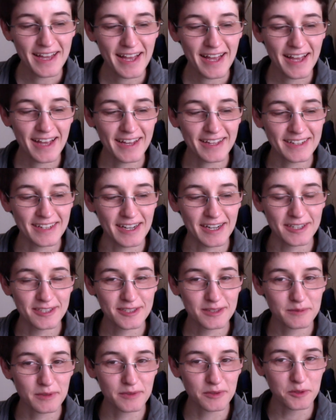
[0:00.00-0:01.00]
And I asked
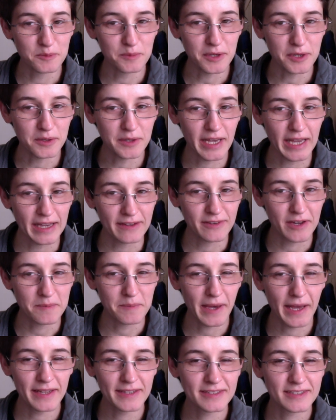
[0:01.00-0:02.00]
them if it would be okay if I
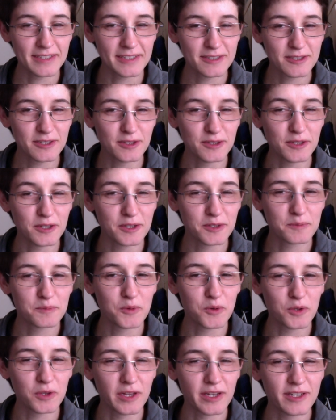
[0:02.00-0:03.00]
painted it to look
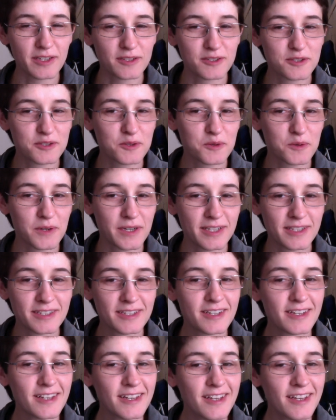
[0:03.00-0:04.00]
more like a squid.
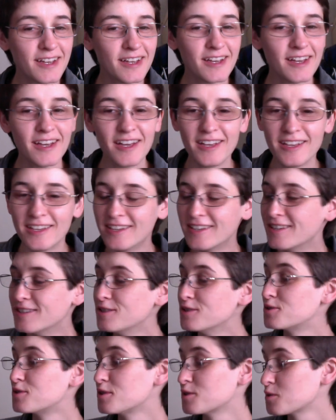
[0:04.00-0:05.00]

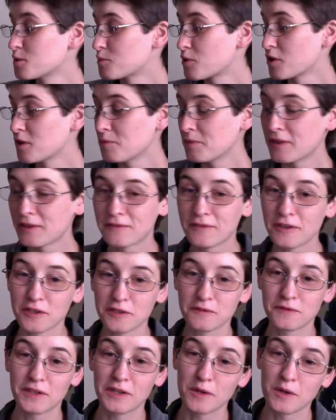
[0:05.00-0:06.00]
So this would probably be the
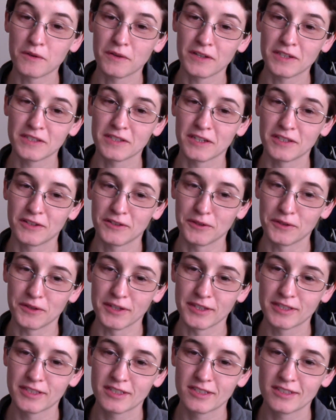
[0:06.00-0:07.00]
first video if I decide to do
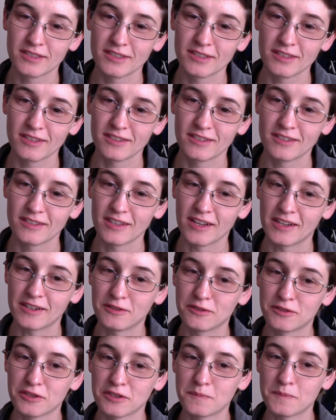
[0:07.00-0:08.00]
this, and it
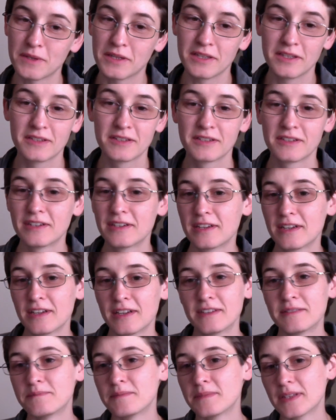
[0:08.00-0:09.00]
would just be,
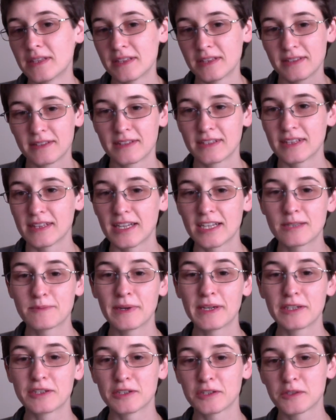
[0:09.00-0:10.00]
let's
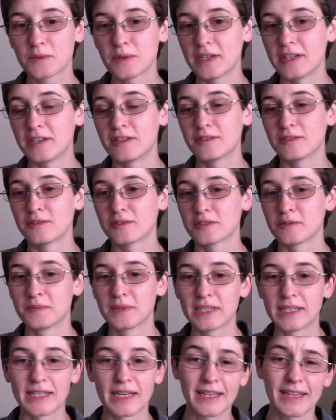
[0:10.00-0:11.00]
paint a squid, or
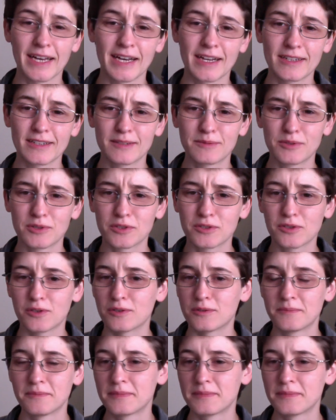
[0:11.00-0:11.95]
something like that, I'm not sure.